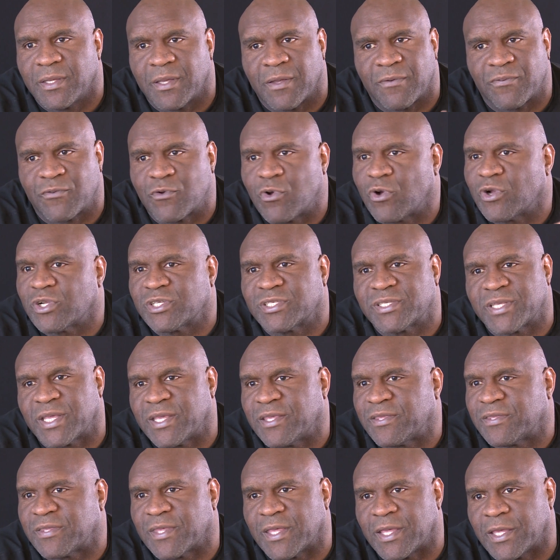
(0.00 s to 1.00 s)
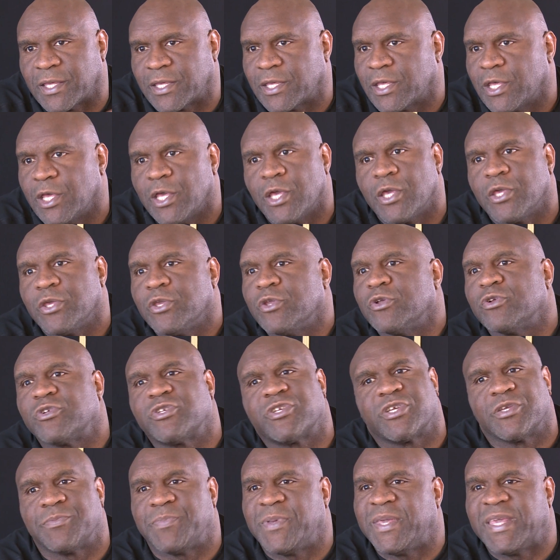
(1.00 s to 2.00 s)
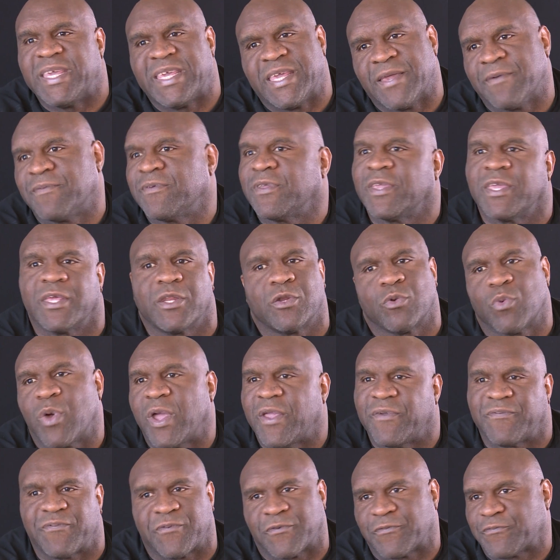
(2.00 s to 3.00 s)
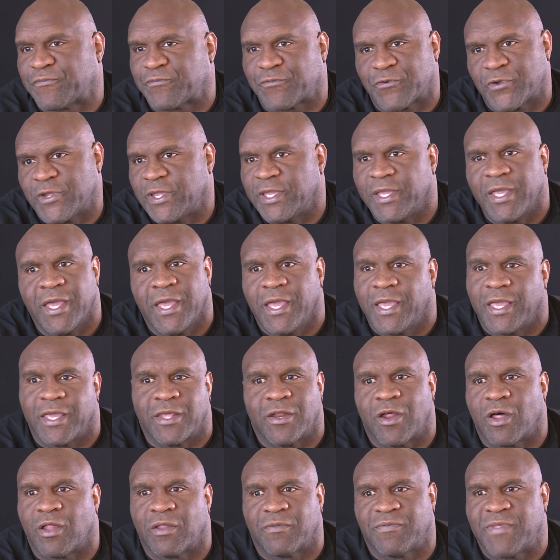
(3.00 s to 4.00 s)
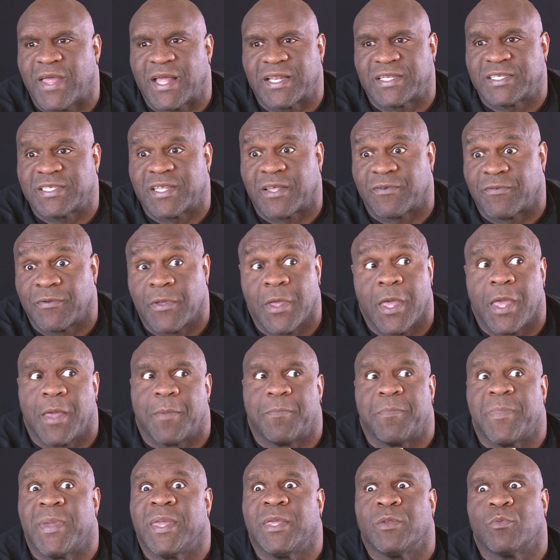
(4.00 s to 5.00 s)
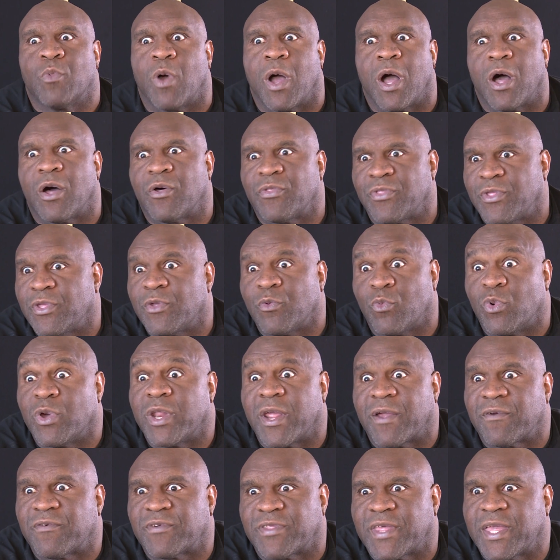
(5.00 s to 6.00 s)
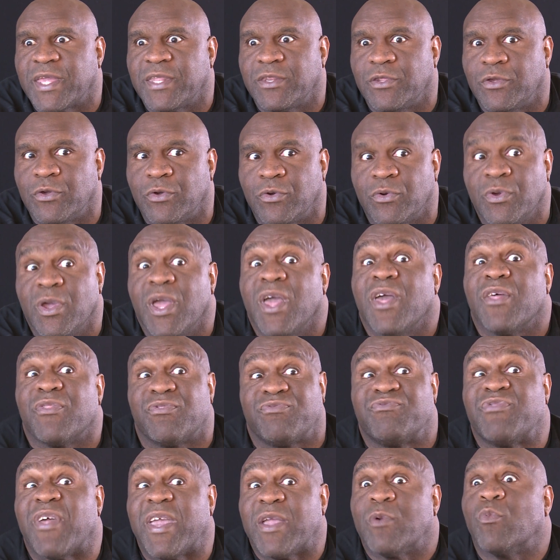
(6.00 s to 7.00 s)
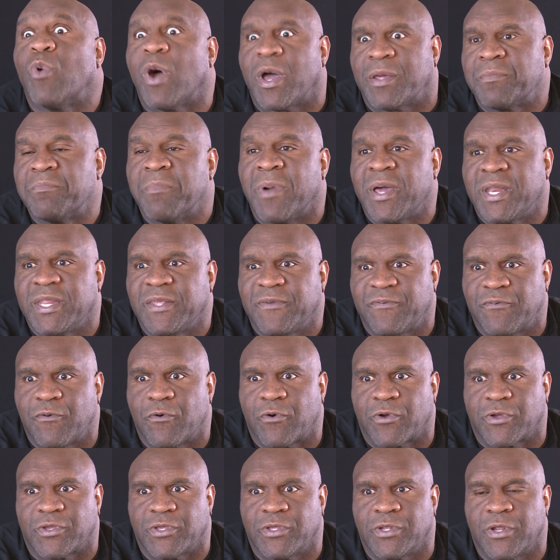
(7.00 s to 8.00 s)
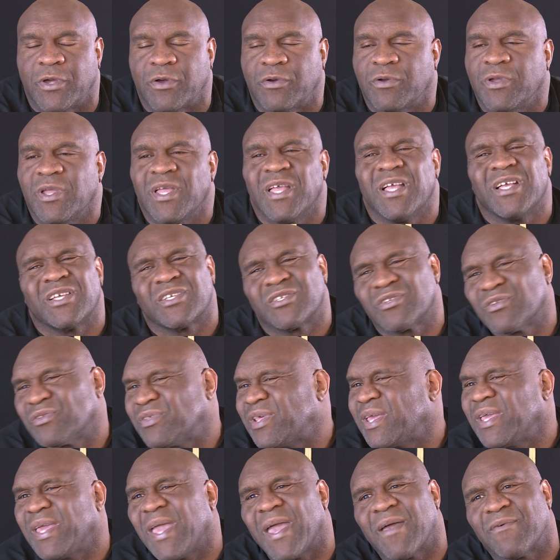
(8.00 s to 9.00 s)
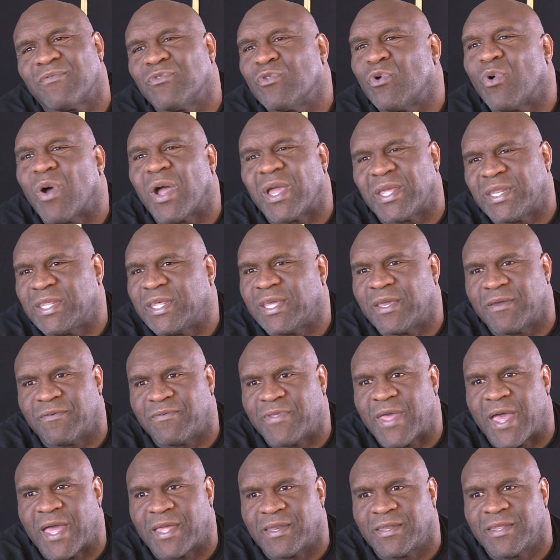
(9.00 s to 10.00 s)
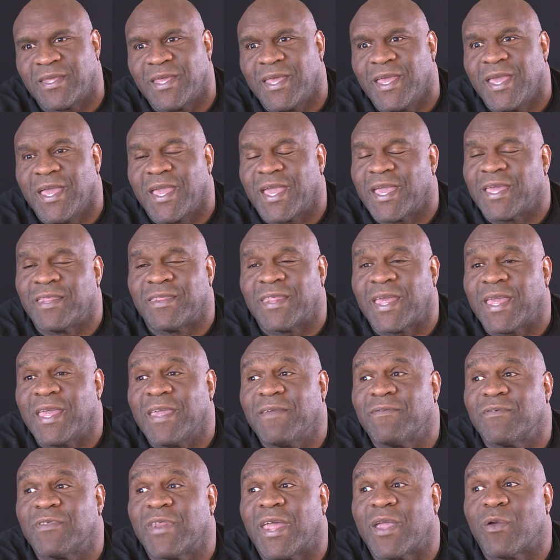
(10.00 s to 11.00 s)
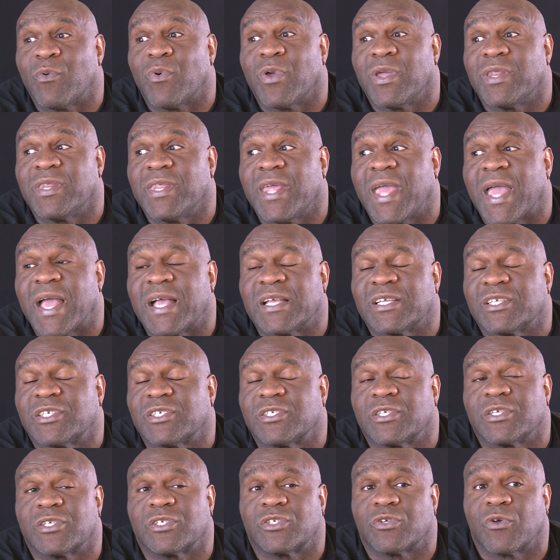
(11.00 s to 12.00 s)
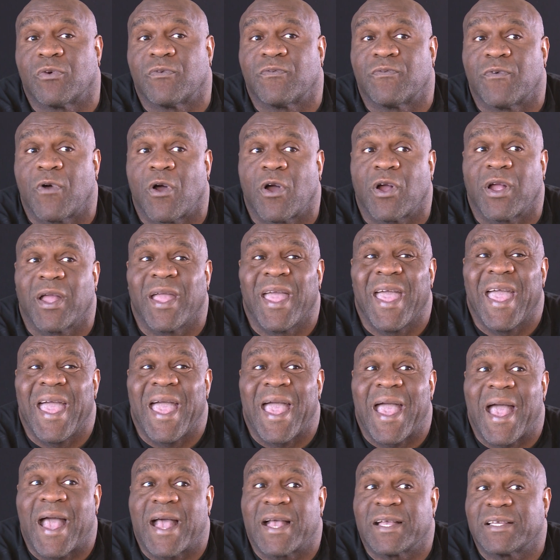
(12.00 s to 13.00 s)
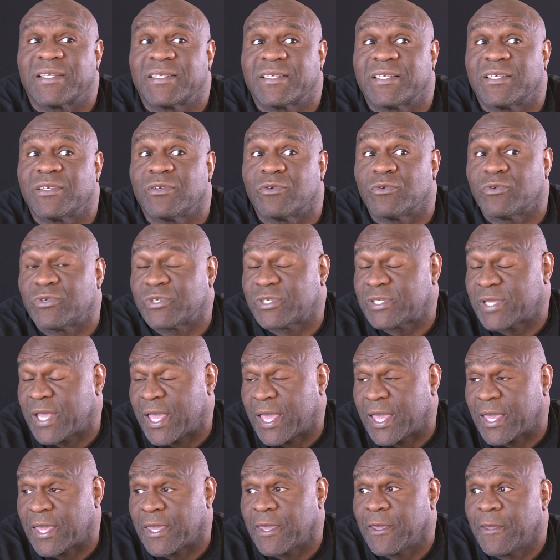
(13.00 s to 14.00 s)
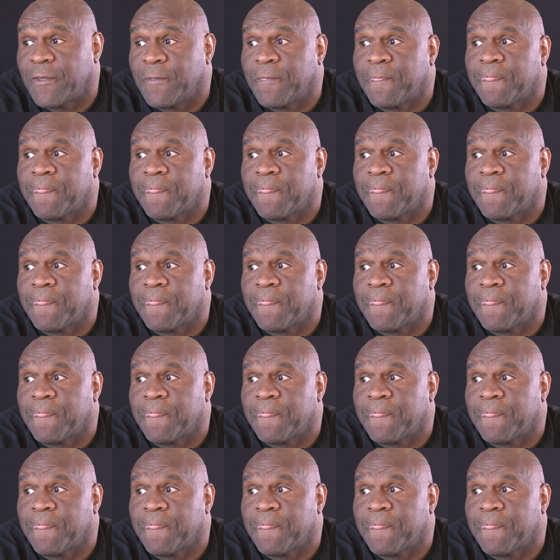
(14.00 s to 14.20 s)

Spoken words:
Of course they think you should be giving it away for free and all of that stuff. Meanwhile, whatever they do, they want money for, you know. So they have no idea of that. And they even went so far as to say,